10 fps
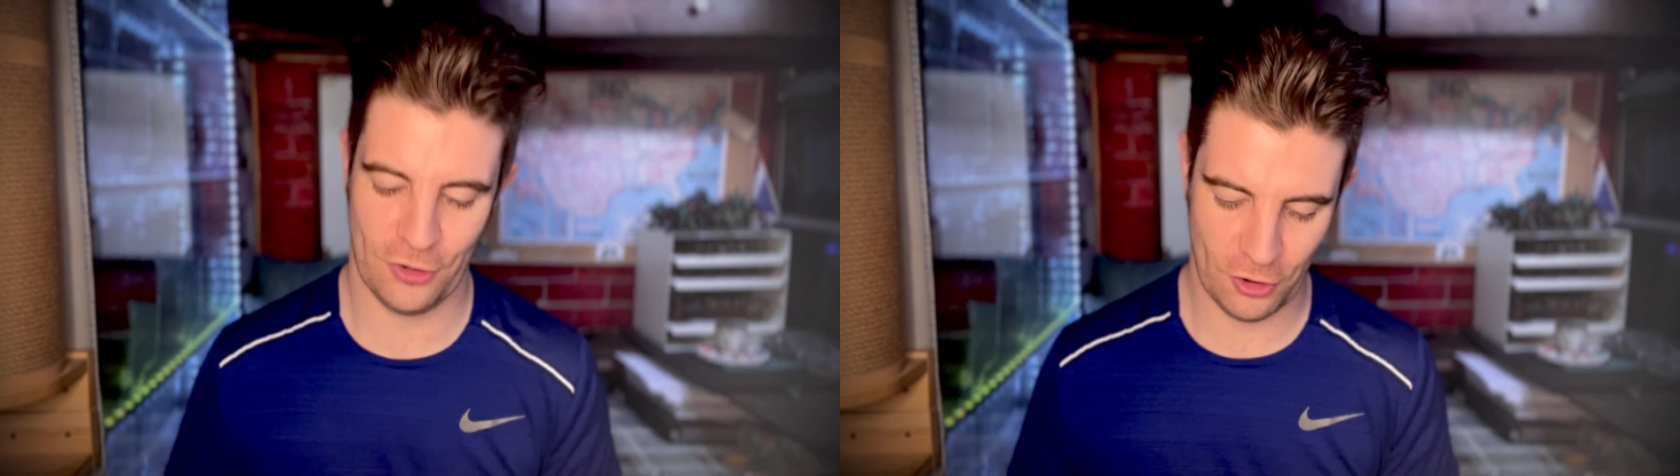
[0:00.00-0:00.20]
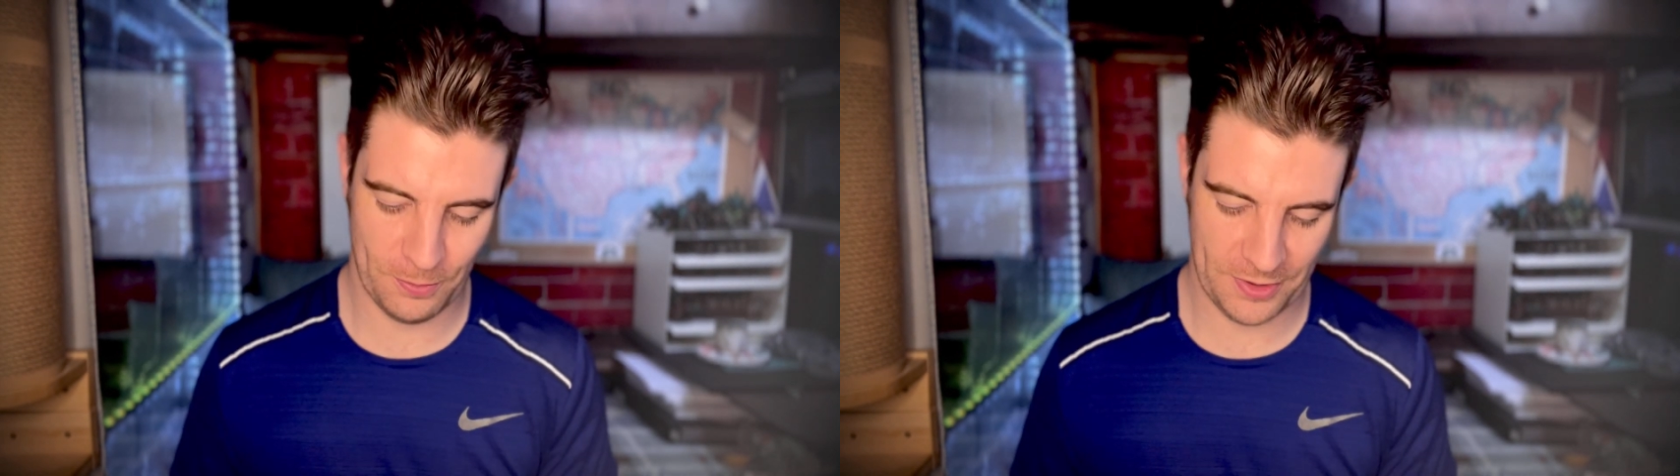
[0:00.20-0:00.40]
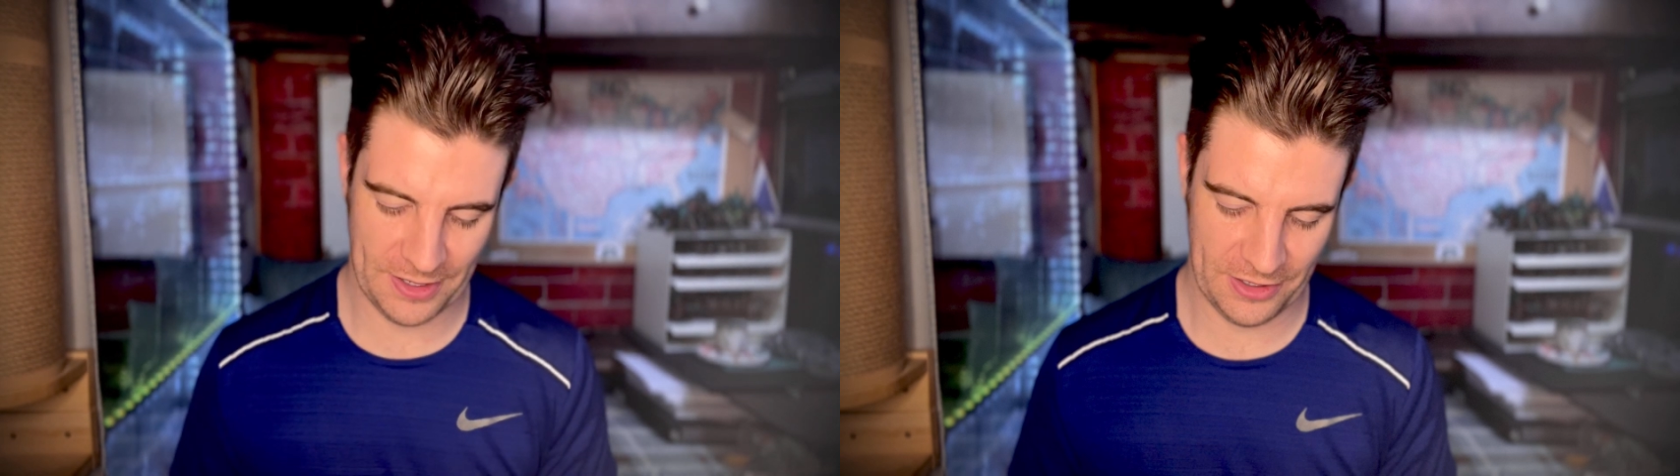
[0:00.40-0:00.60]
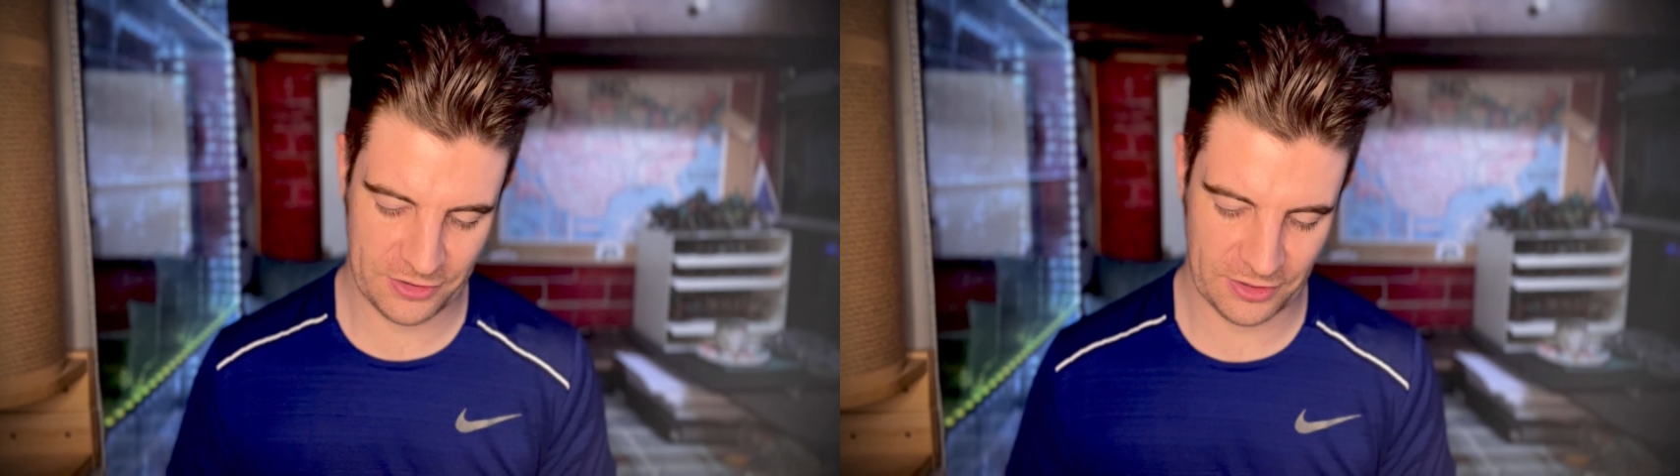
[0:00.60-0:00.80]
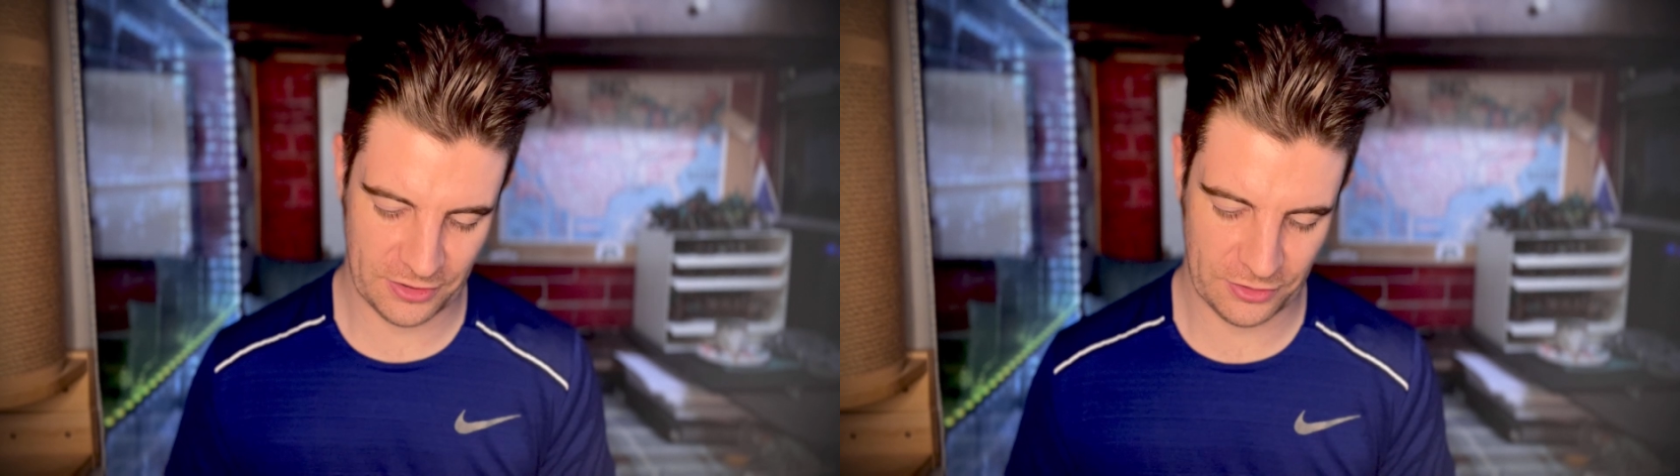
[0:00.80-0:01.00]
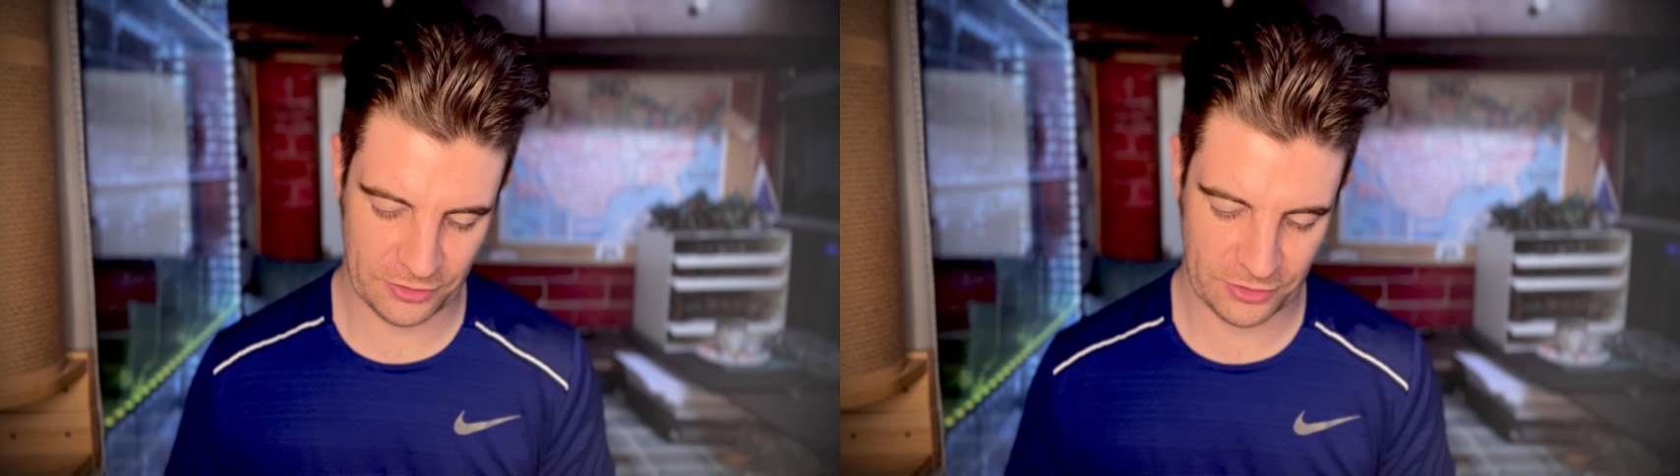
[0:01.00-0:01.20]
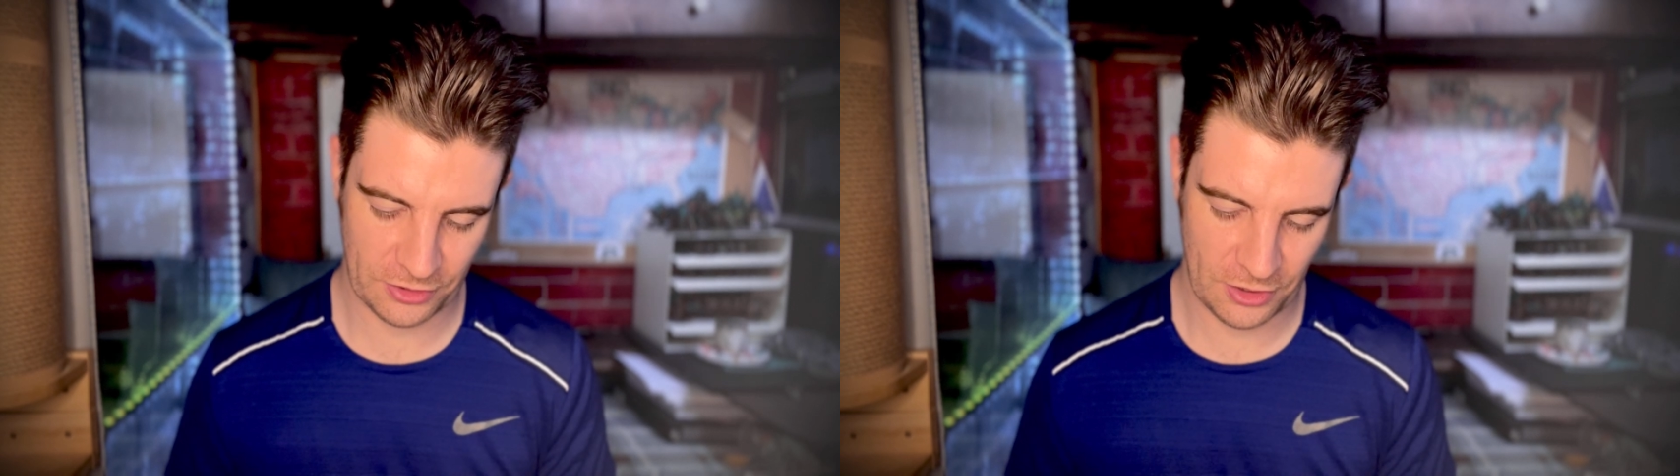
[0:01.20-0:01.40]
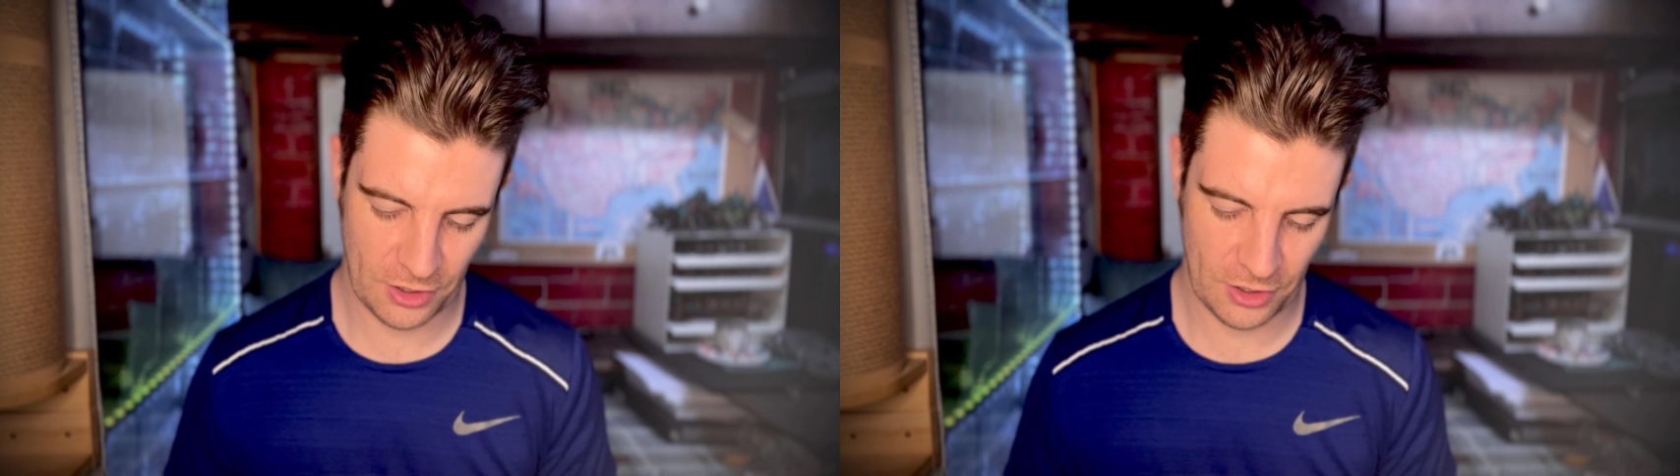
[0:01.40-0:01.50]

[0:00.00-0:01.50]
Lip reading: combinations